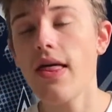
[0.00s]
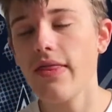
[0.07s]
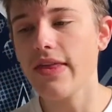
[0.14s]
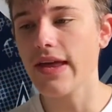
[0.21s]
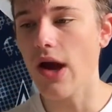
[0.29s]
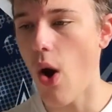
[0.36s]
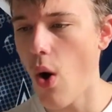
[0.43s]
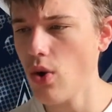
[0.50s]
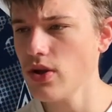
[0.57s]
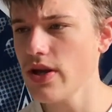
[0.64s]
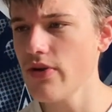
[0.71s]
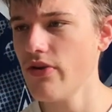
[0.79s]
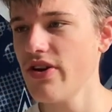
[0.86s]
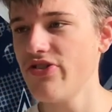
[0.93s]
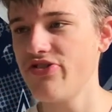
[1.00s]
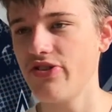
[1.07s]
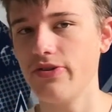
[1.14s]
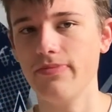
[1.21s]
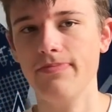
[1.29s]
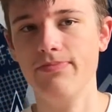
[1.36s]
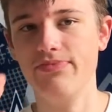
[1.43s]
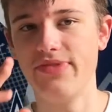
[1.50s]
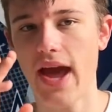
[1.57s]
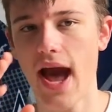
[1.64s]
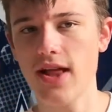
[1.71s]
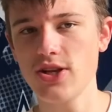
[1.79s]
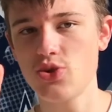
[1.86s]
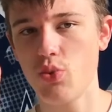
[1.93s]
The only reason
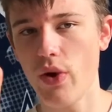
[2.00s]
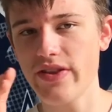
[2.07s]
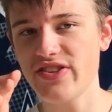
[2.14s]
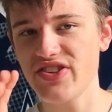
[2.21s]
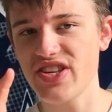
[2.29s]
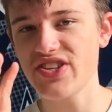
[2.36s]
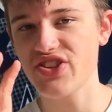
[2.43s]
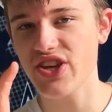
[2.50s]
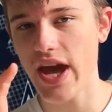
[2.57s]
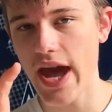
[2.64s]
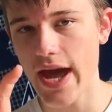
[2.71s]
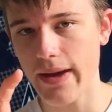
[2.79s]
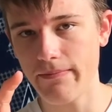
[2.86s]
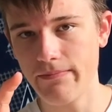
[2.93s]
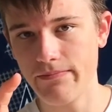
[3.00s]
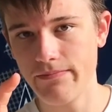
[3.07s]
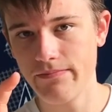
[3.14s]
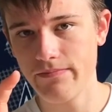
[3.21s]
Dallas wins this game,